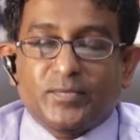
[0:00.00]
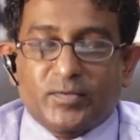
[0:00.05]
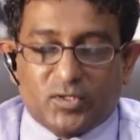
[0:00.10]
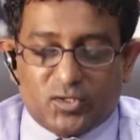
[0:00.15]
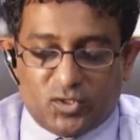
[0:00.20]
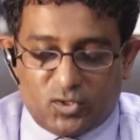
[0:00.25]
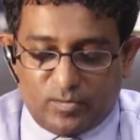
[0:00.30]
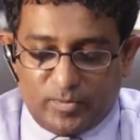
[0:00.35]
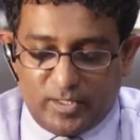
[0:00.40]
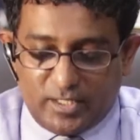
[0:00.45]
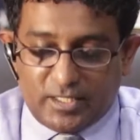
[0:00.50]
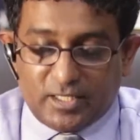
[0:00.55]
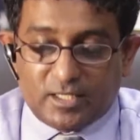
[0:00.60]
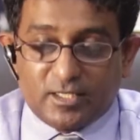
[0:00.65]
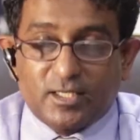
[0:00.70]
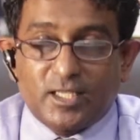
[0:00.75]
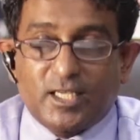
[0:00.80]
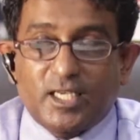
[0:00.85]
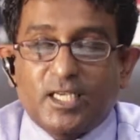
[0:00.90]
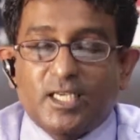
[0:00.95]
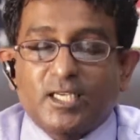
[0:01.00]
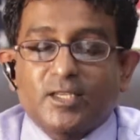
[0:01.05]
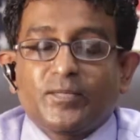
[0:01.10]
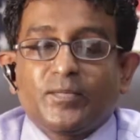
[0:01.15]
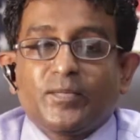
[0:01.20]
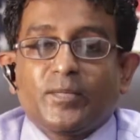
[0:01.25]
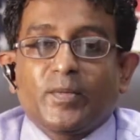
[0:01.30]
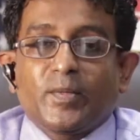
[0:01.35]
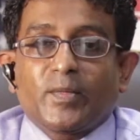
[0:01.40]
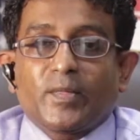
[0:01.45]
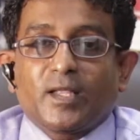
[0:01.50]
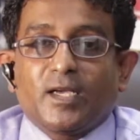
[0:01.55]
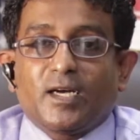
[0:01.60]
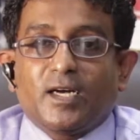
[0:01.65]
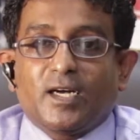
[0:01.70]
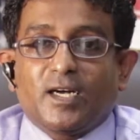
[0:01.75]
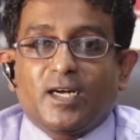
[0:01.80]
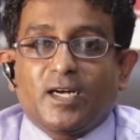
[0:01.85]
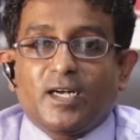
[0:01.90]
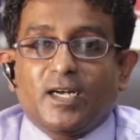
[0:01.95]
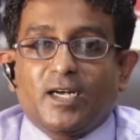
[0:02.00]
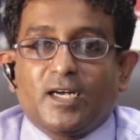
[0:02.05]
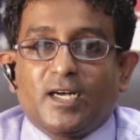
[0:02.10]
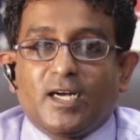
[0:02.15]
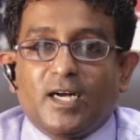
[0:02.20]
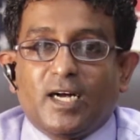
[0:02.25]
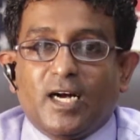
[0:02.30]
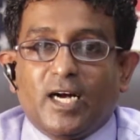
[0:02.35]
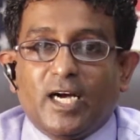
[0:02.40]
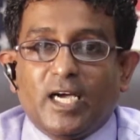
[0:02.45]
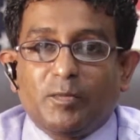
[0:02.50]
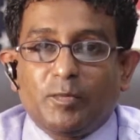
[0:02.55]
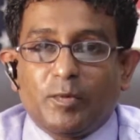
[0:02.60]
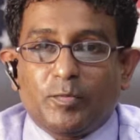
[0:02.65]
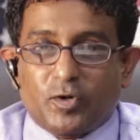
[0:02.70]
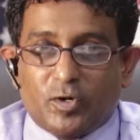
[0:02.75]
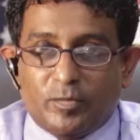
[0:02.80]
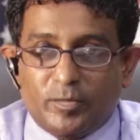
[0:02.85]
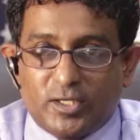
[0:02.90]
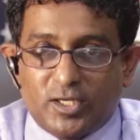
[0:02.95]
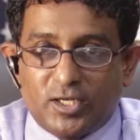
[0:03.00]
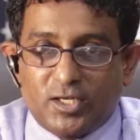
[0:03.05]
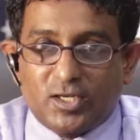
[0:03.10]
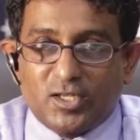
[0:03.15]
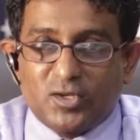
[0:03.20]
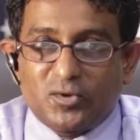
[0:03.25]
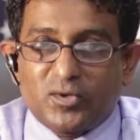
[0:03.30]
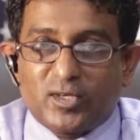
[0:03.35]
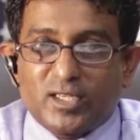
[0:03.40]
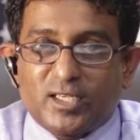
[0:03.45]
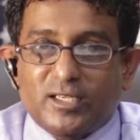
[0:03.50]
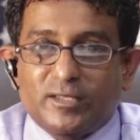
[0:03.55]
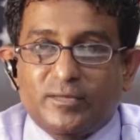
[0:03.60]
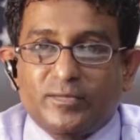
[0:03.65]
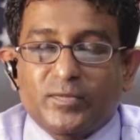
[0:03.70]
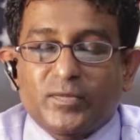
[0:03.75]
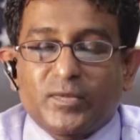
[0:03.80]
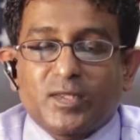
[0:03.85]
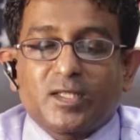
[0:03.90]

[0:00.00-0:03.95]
So basically I am a prominent tutor